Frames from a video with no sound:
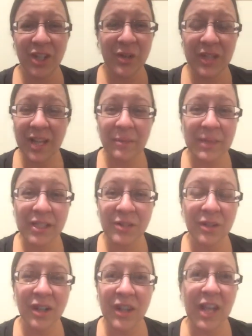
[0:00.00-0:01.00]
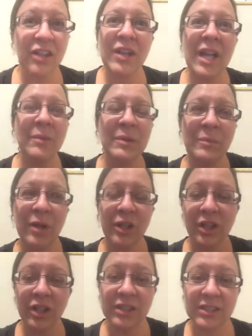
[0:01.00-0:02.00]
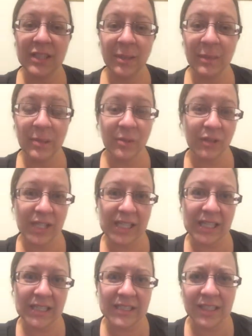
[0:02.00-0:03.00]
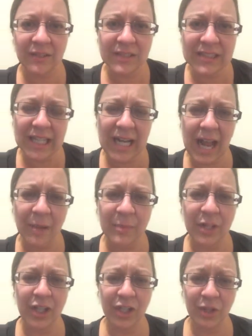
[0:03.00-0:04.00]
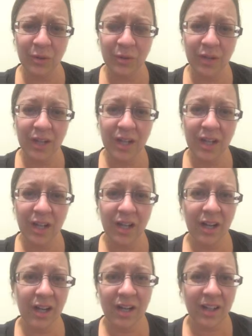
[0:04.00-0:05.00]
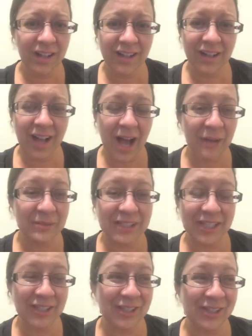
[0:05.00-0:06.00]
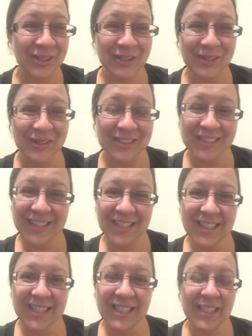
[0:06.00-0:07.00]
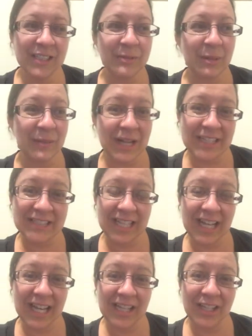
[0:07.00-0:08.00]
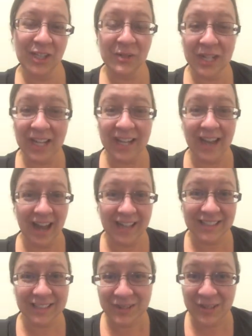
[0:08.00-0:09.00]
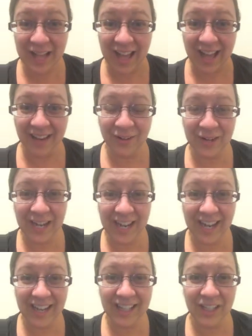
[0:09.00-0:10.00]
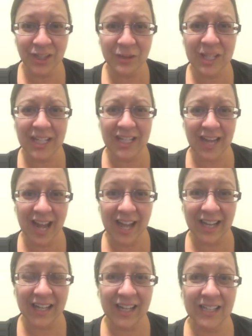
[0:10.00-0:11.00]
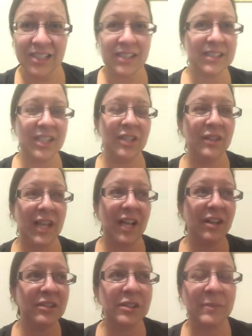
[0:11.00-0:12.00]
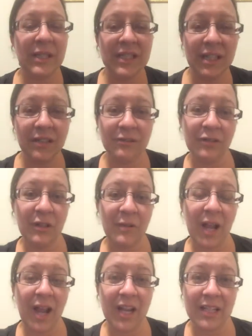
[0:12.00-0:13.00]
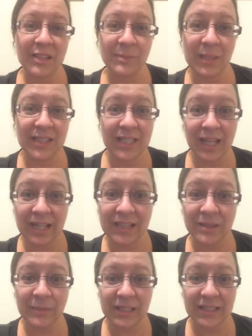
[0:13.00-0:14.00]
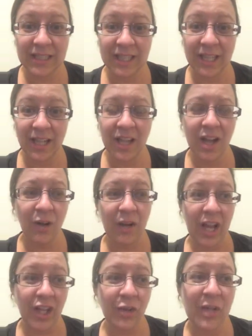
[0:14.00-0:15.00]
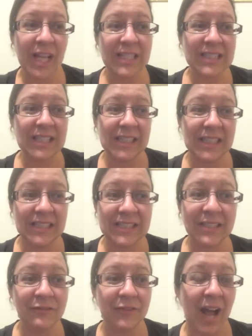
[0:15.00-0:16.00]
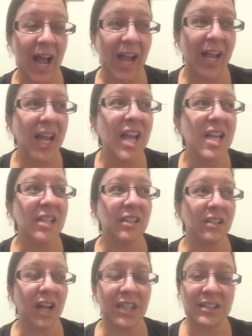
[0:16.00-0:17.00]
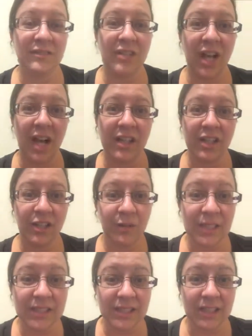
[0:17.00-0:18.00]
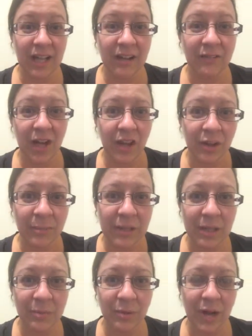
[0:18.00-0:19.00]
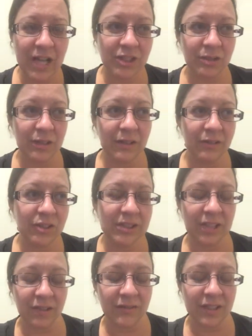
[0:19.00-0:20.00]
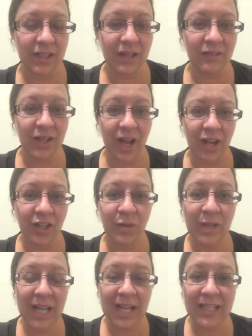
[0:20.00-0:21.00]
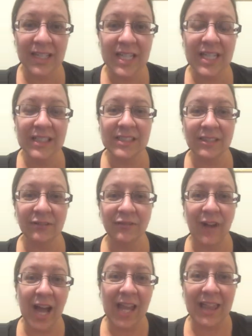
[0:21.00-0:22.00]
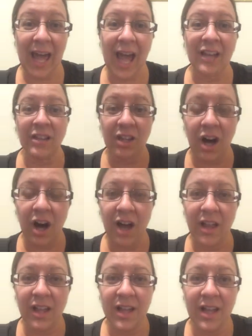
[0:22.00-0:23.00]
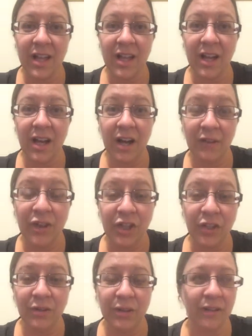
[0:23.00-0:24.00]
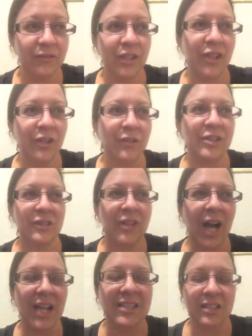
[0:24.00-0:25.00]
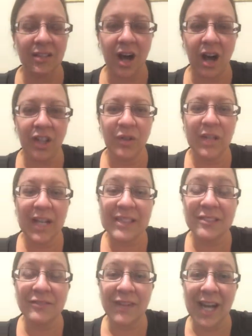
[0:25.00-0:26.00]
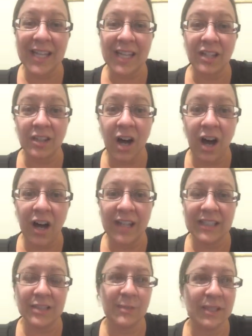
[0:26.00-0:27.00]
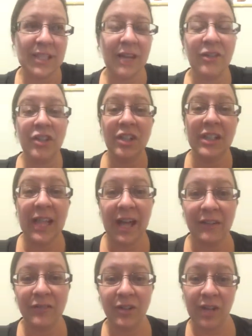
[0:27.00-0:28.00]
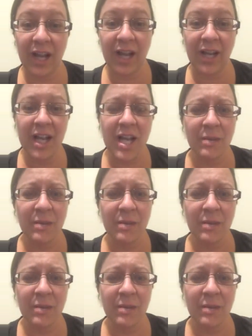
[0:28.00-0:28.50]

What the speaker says: you can't be doing all that. You can't be putting curses on people and think that stuff isn't going to happen to you. I'm telling you, here's my black side. You cannot do that, okay? You cannot. Just like you can't go speeding down the freeway and expect to not get a speeding ticket, okay? You can't defy the laws of God that you need to love other people as you love yourself and love God. You can't defy that law of the universe, of God's law. You can't defy that law and expect to have a good life, okay?